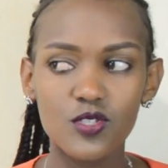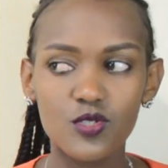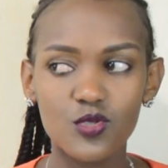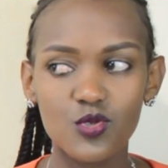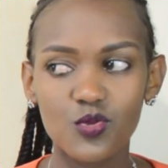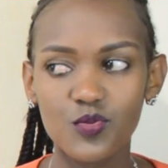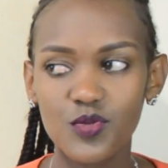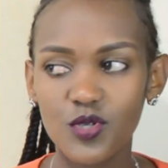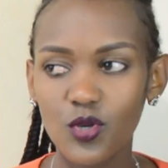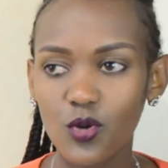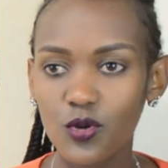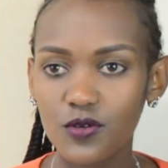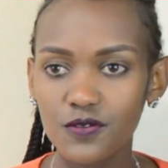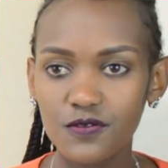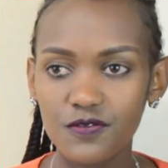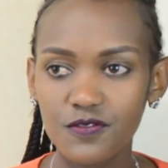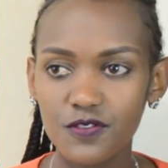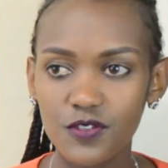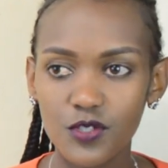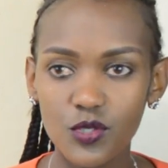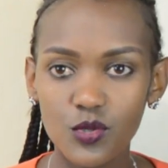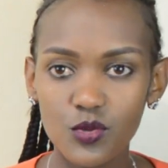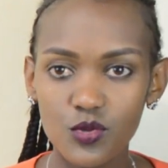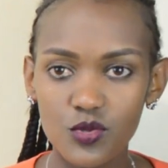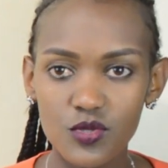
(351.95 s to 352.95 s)
To be
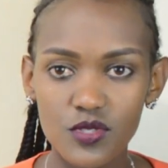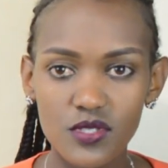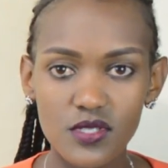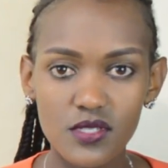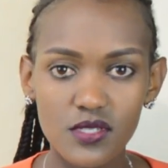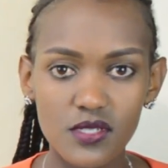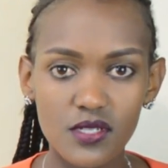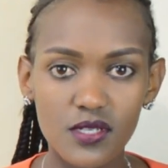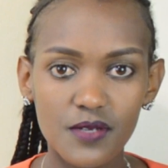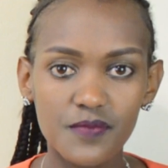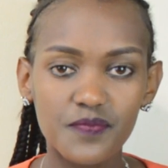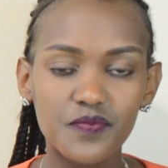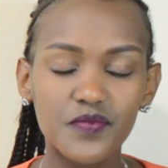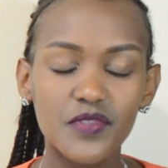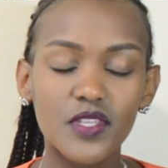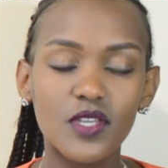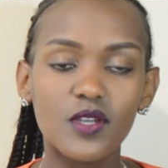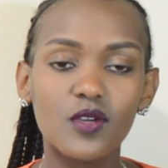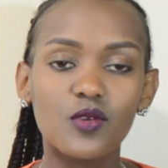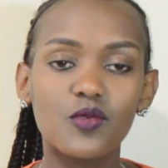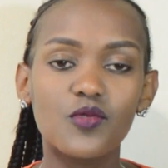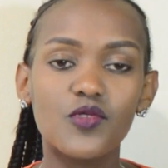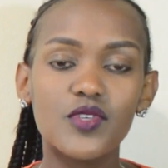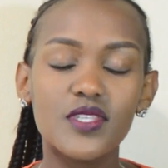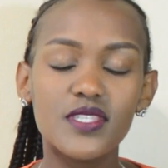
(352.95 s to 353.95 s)
confused,
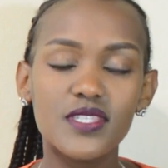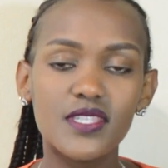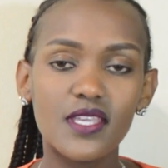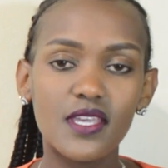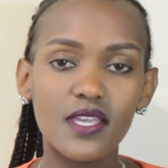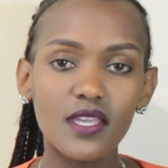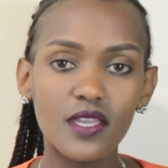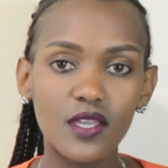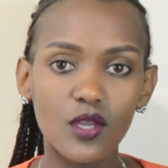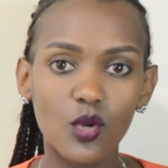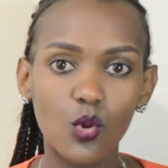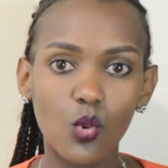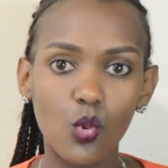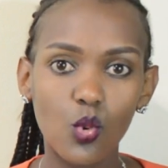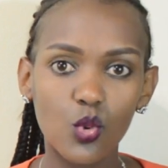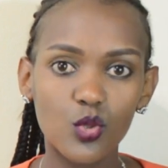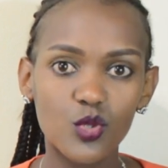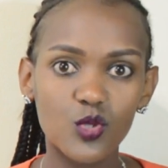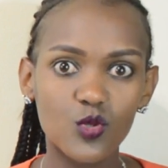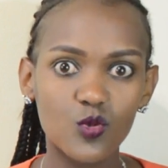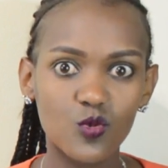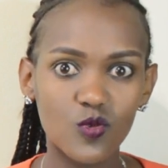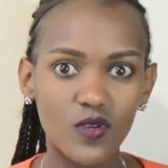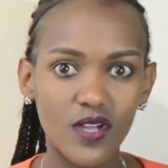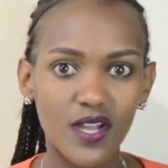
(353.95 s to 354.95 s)
we say
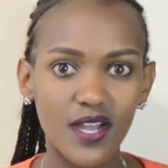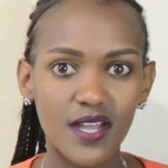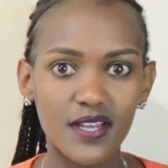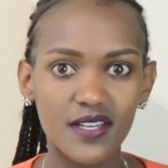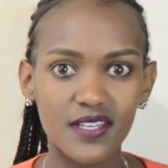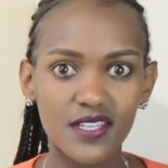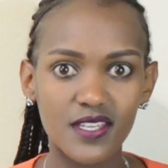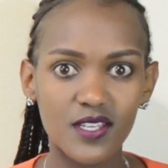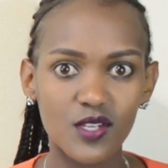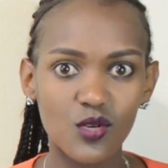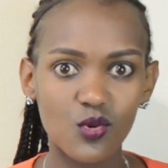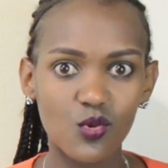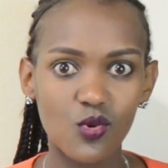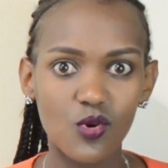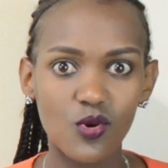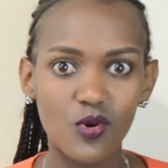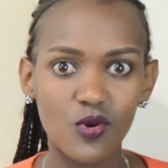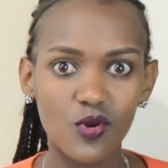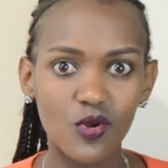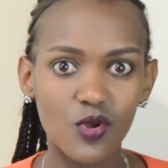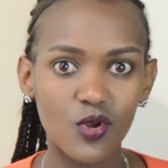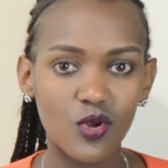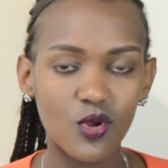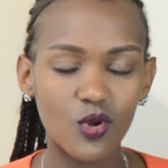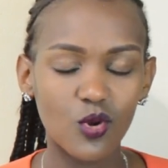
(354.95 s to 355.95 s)

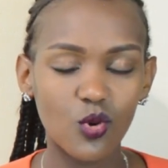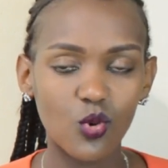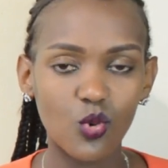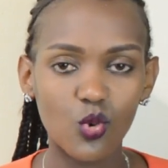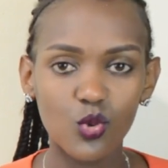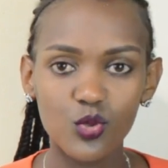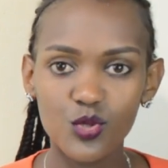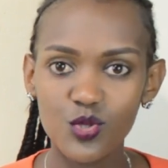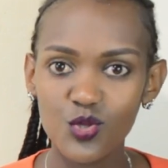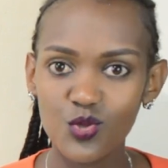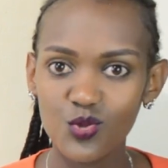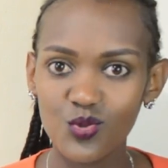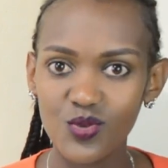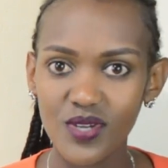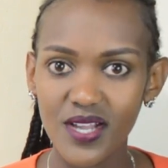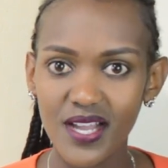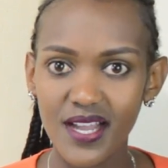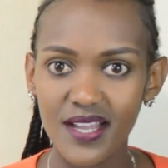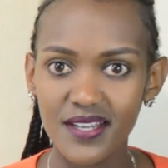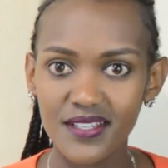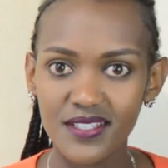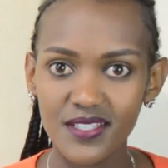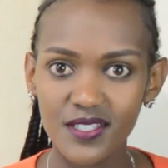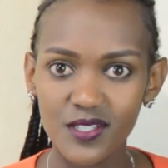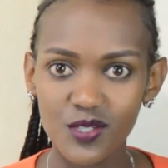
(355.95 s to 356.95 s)
wotukanirwo.
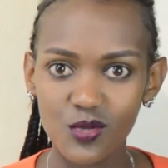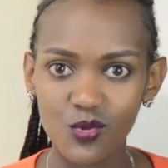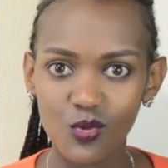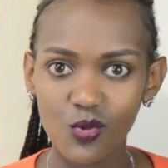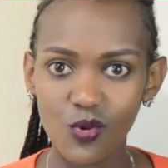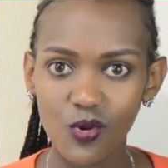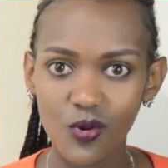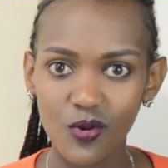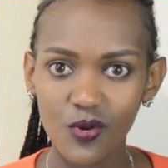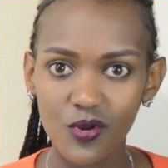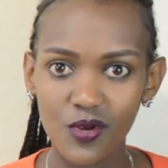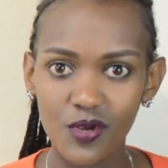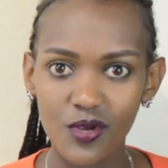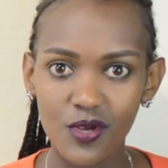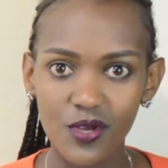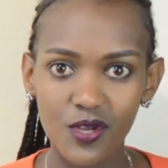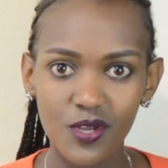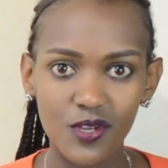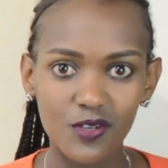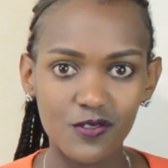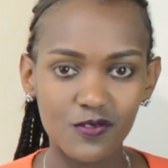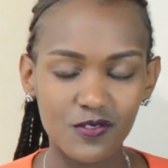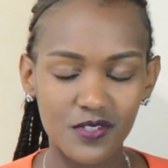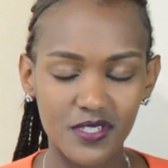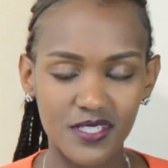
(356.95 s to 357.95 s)
Wotukanirwo.
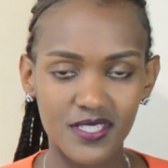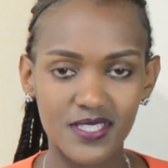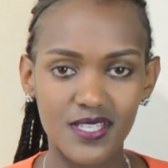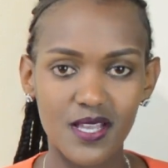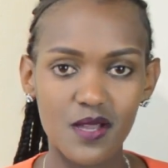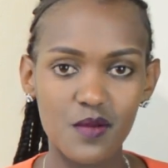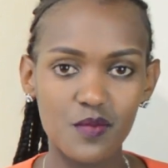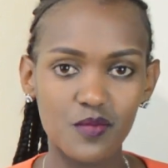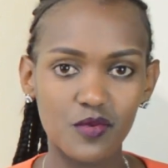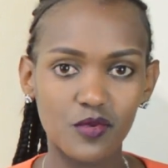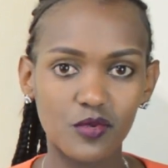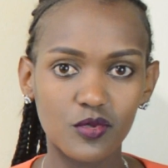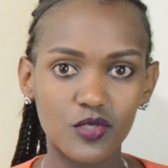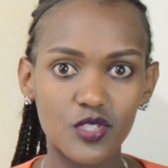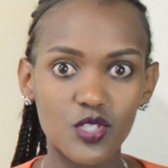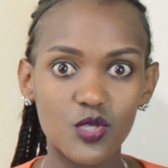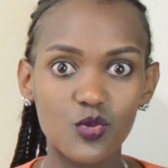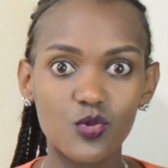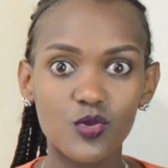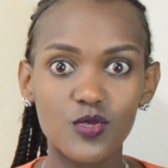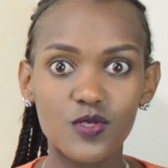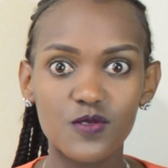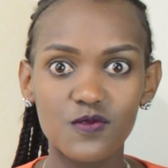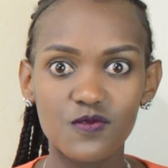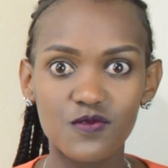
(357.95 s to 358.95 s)
For example, she
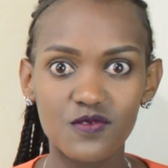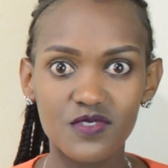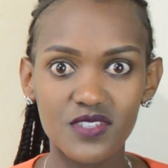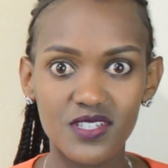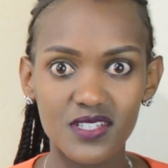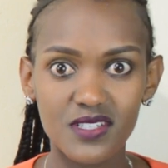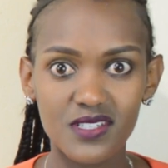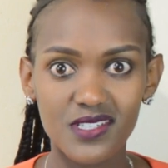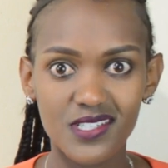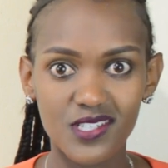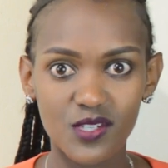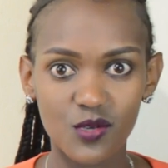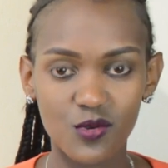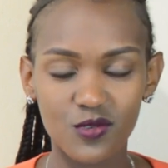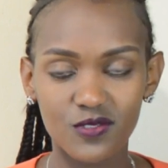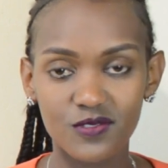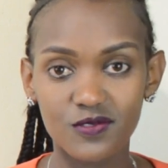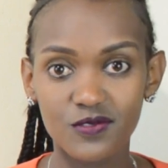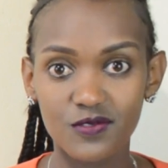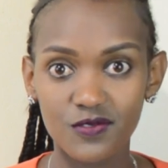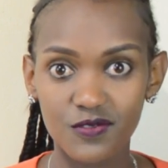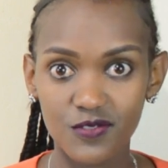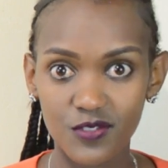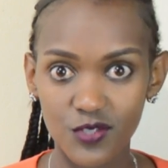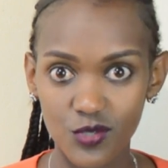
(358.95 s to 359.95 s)
was very
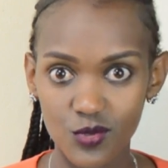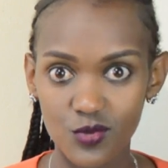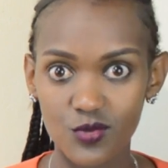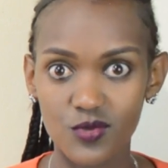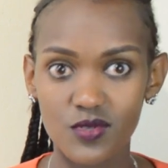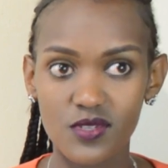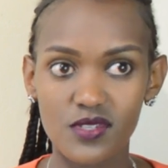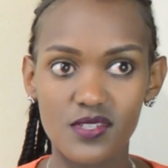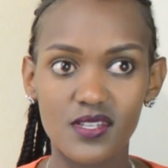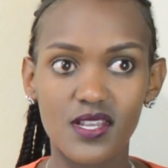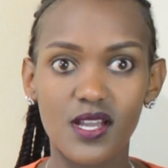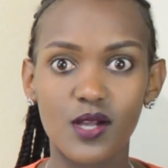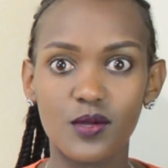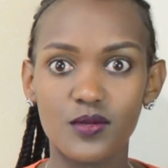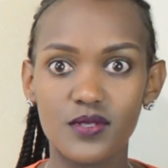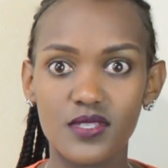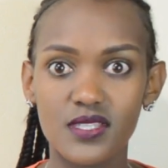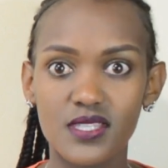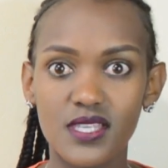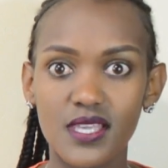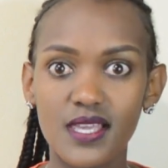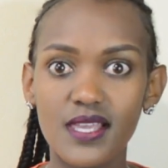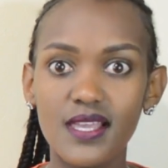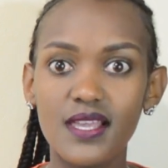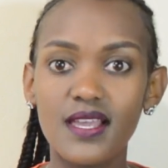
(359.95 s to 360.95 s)
confused. I will
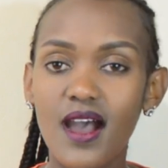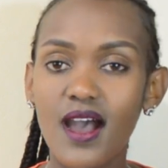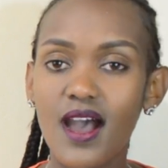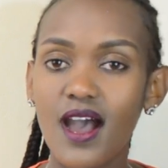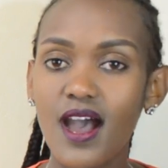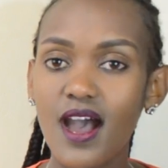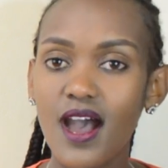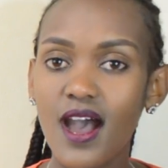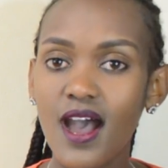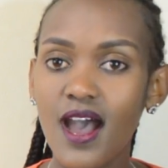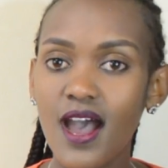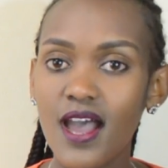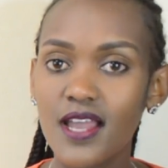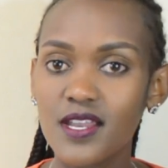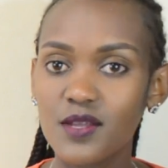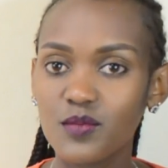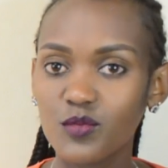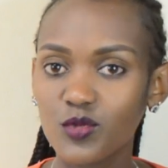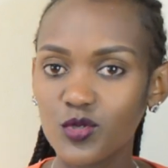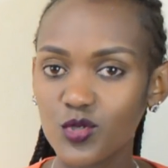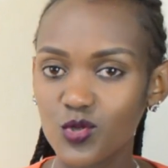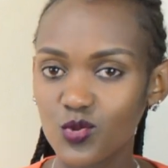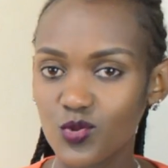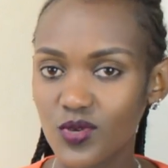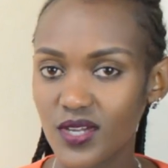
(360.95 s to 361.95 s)
say are
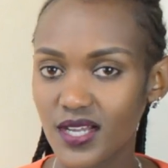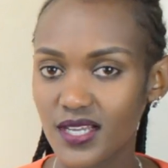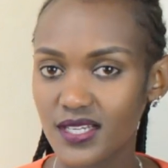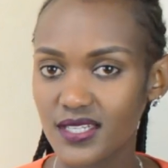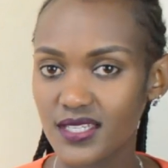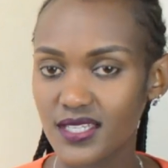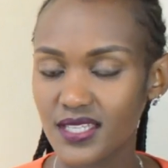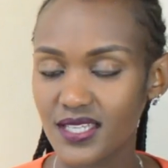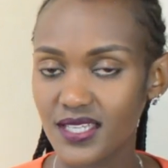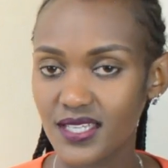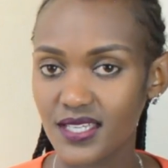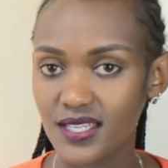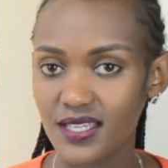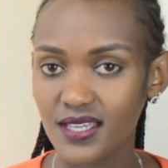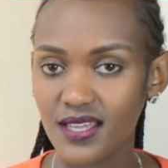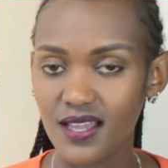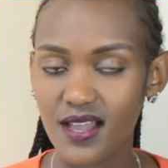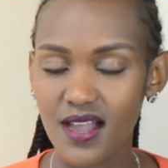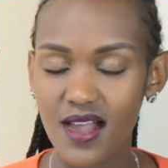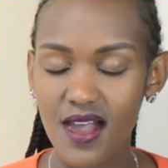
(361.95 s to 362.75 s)
mutukanire.